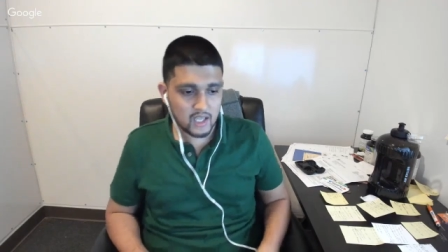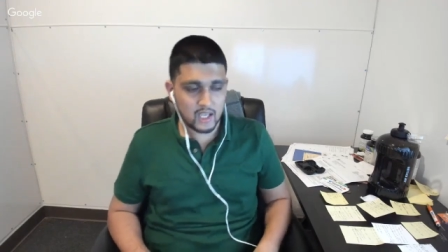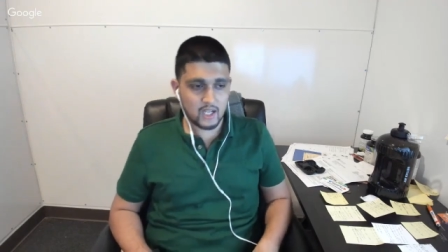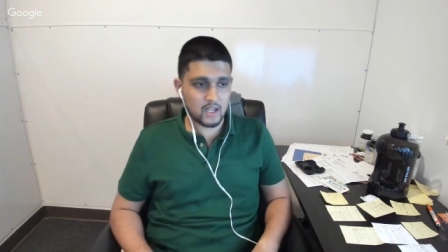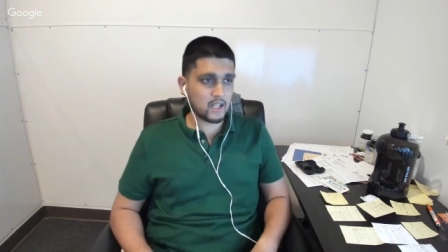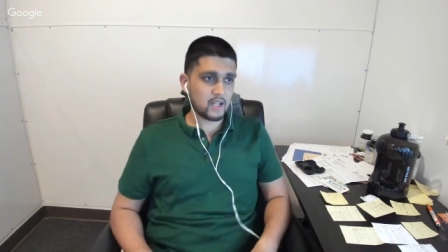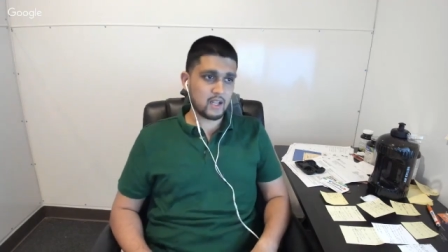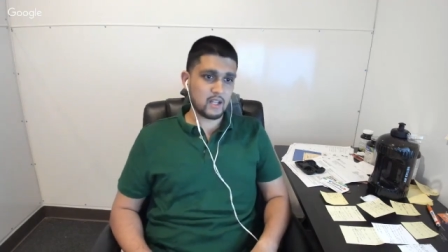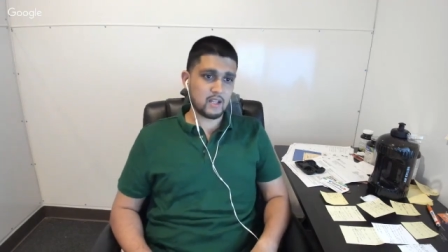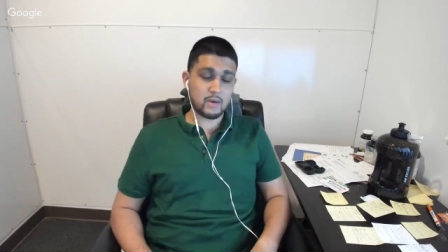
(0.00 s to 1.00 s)
and, and,
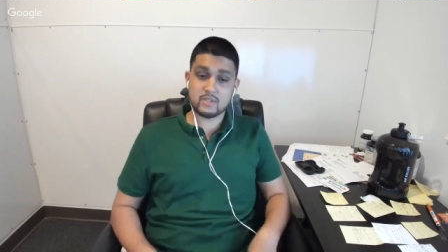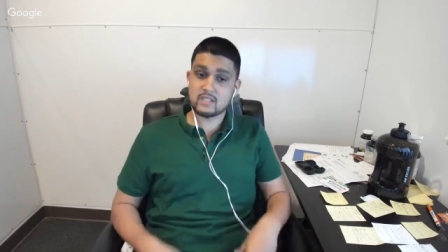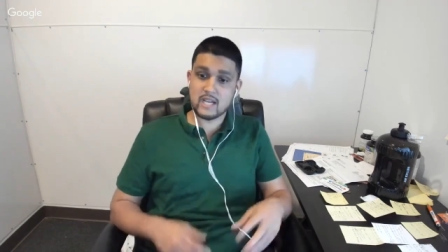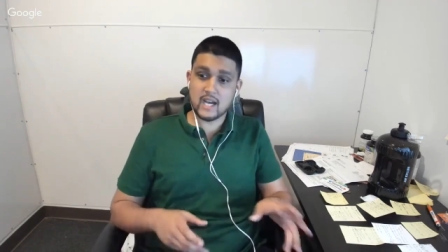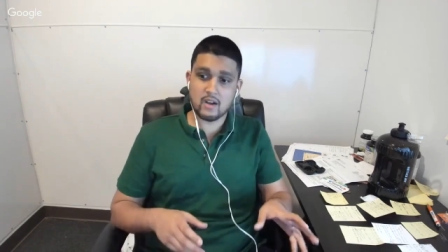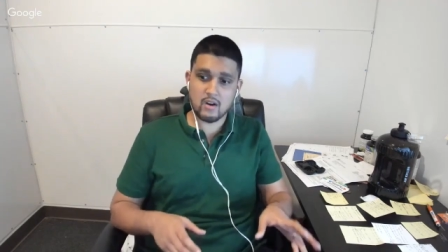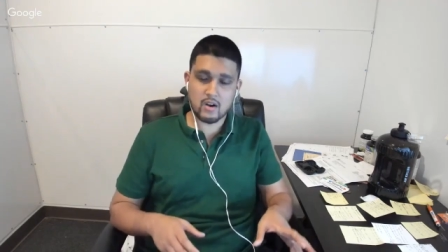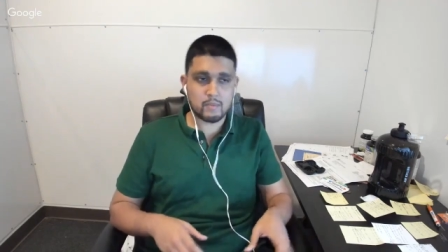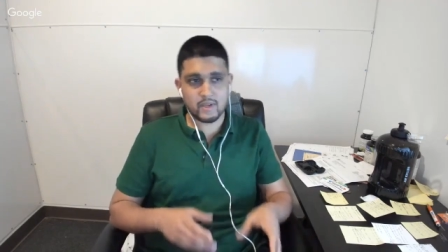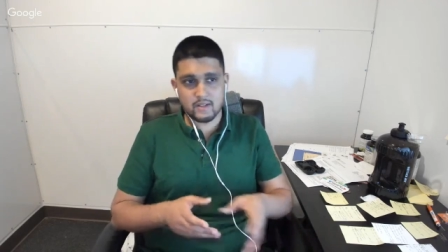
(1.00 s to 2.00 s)
and that was kind of
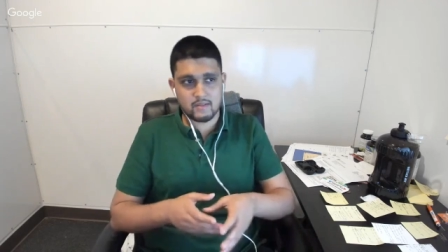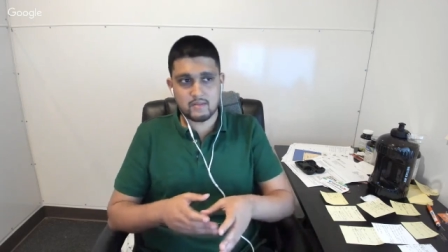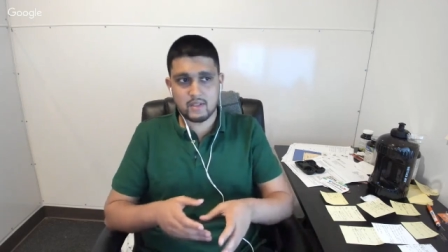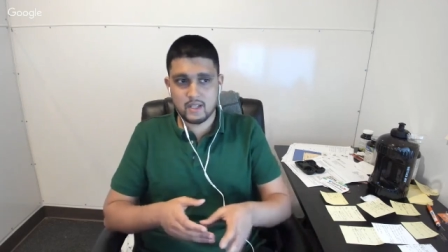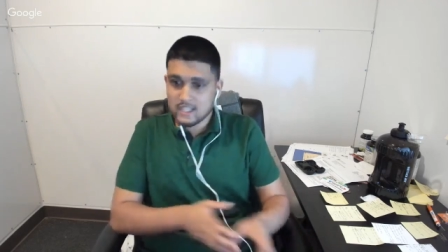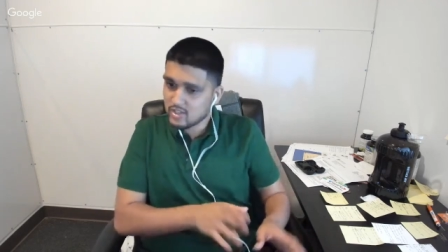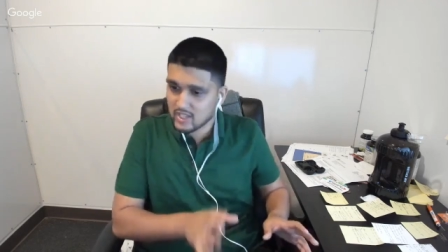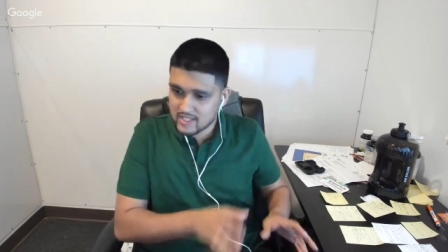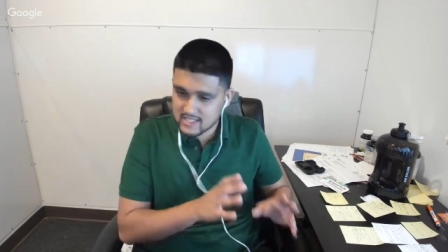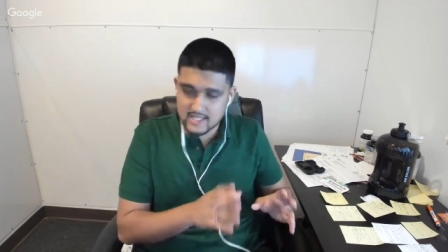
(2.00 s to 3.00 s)
hard, but
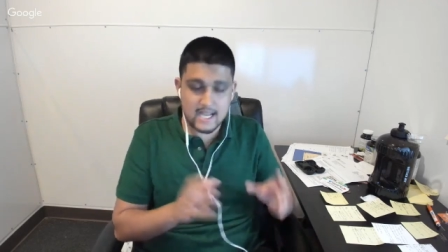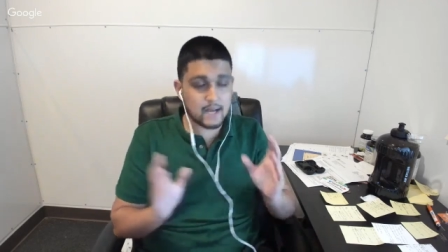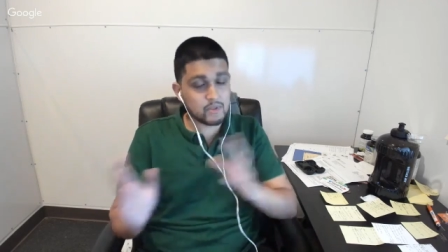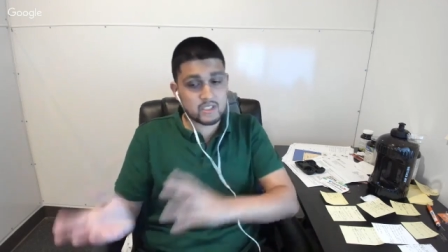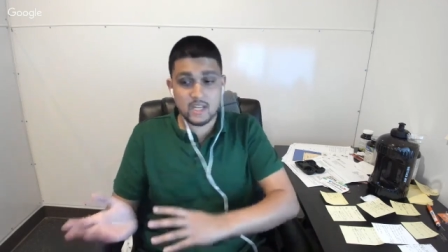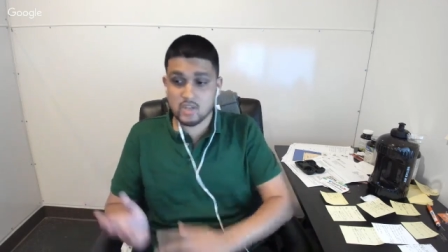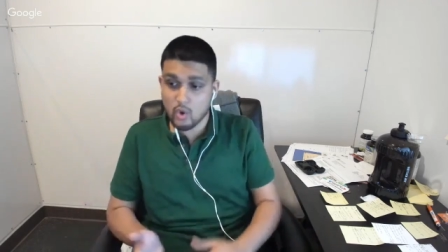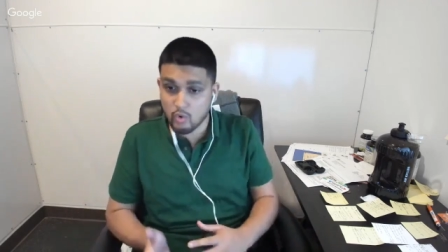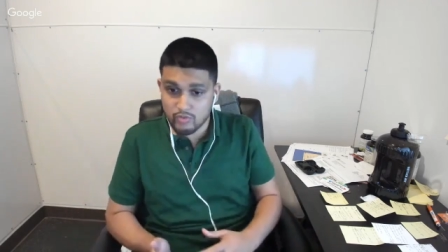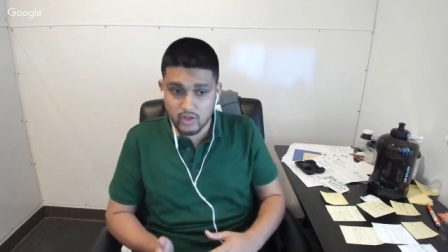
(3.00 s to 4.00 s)
It, it, I wouldn't say it's
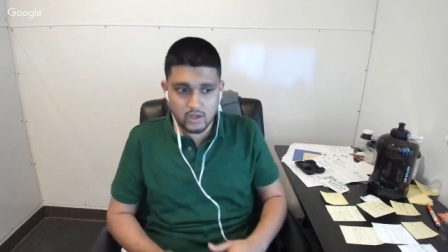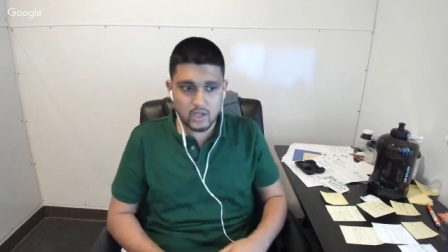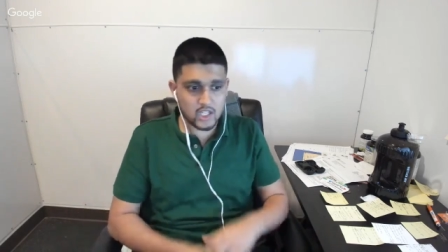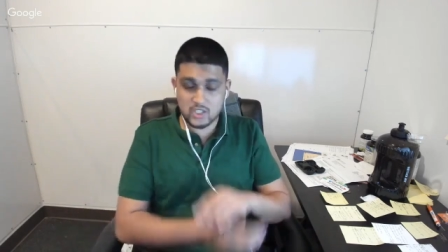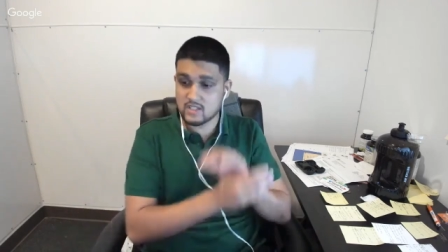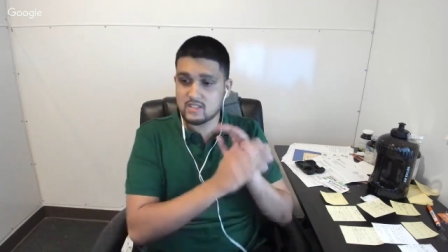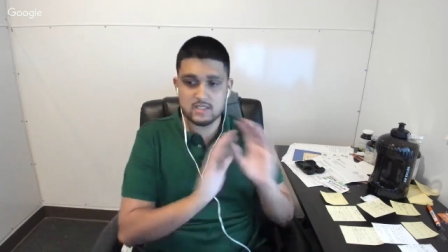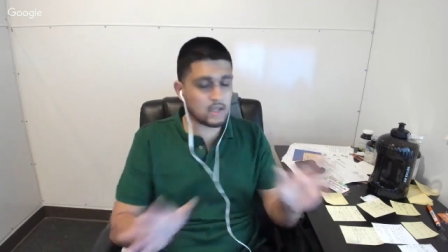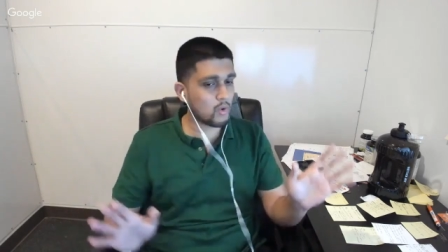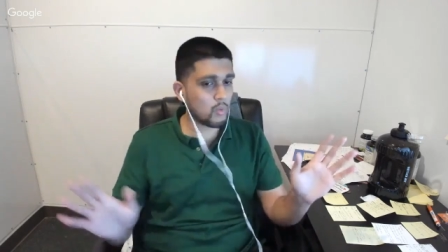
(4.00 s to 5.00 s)
over, because it's
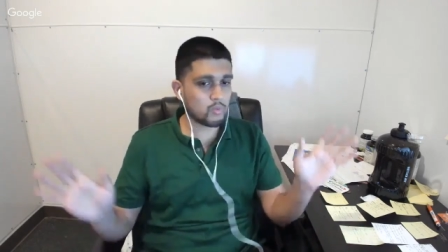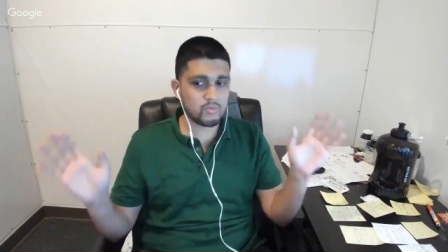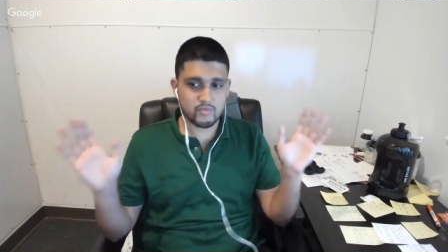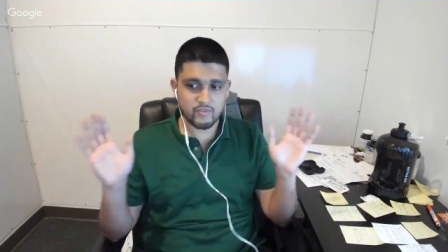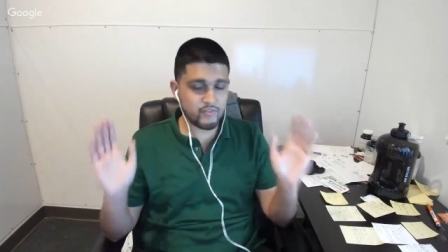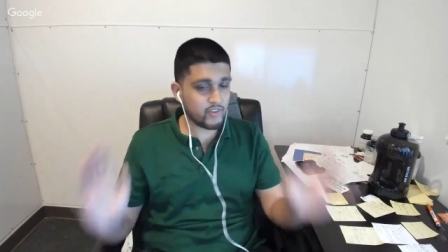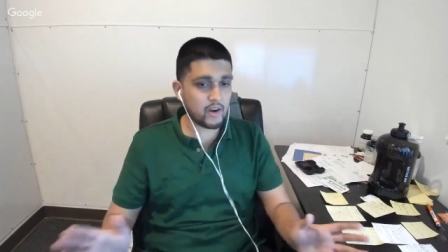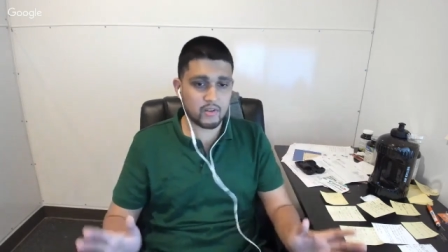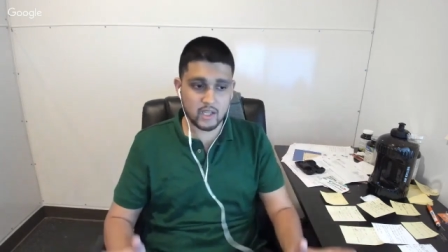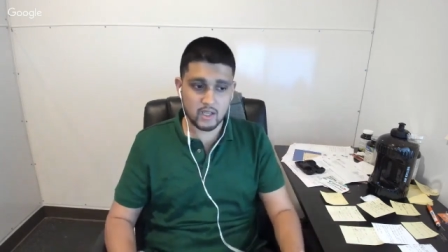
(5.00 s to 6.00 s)
still
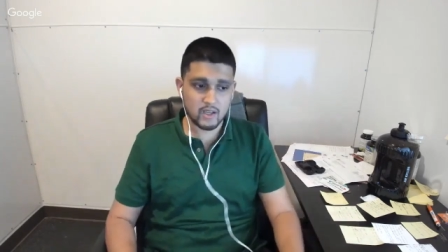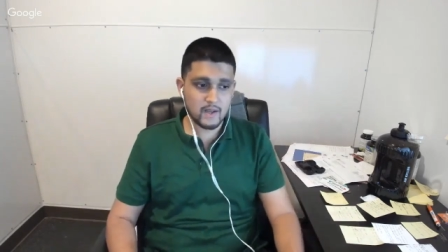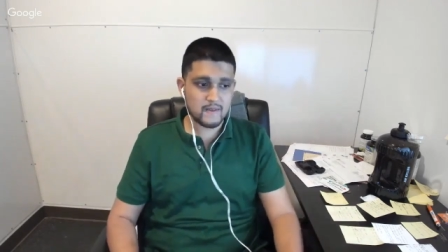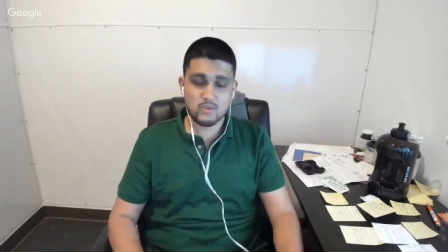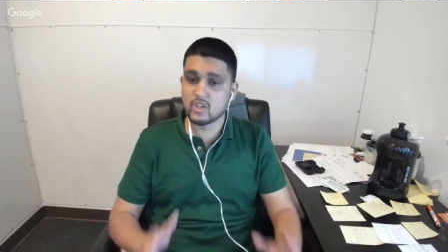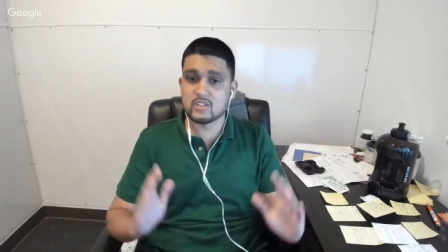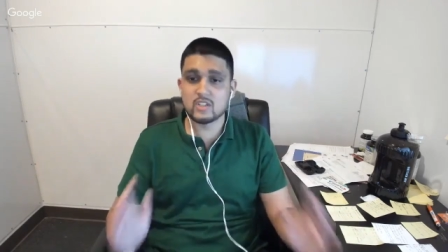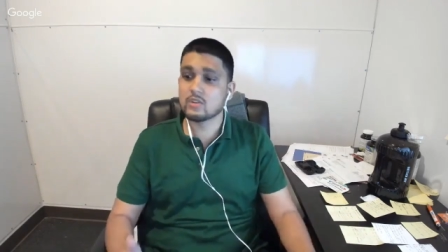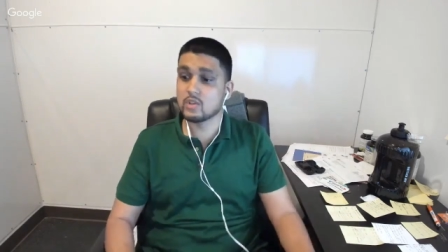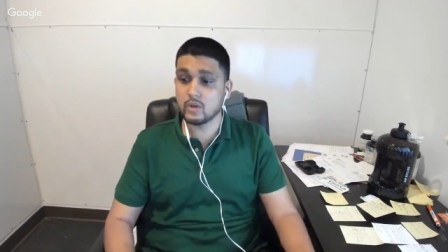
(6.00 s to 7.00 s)
very, you could
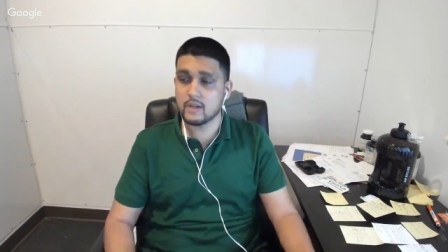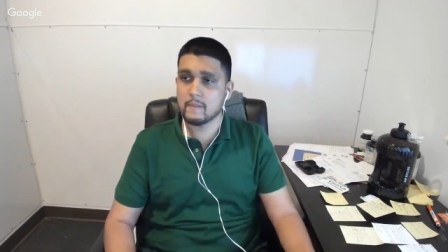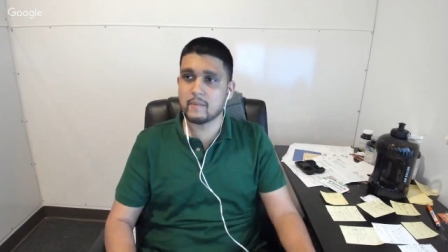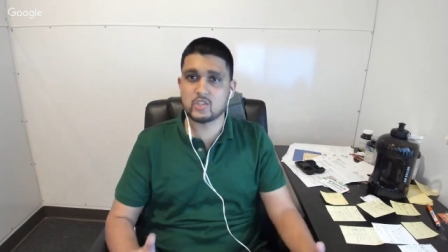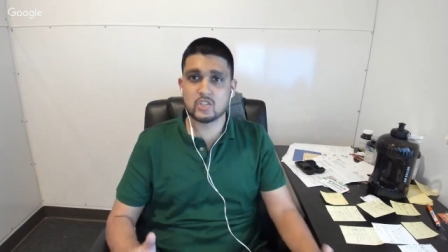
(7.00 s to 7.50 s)
still do it, but